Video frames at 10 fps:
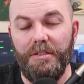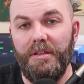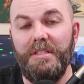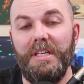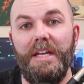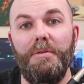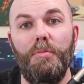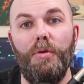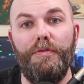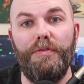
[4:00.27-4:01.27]
this site had
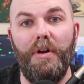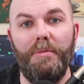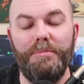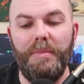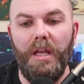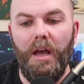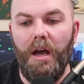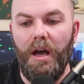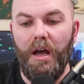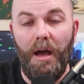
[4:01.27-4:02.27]
moved from
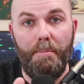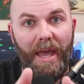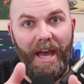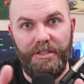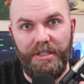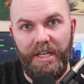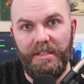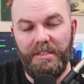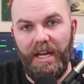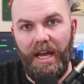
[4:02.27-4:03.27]
a paginated
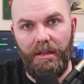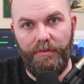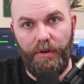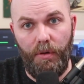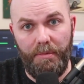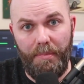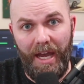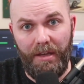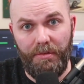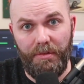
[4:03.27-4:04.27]
style of going
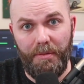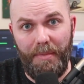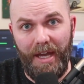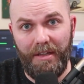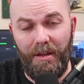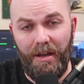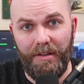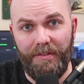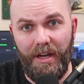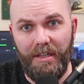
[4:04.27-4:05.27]
back through their backlog
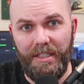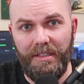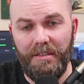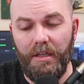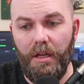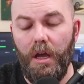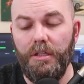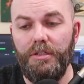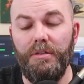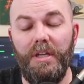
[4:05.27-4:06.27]
of content
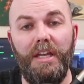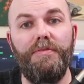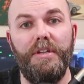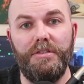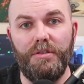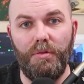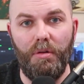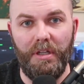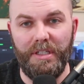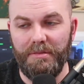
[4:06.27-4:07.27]
to infinite
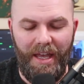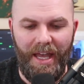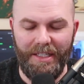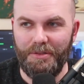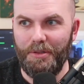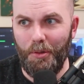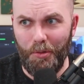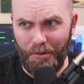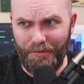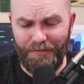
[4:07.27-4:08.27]
scrolling. And
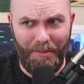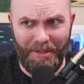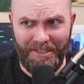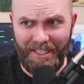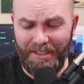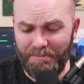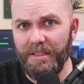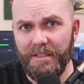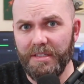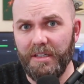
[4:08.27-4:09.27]
Google famously
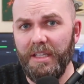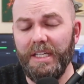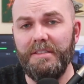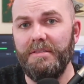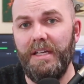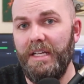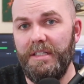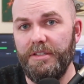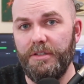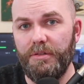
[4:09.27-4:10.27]
doesn't click and it
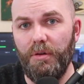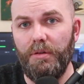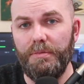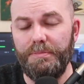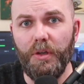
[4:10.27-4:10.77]
doesn't scroll.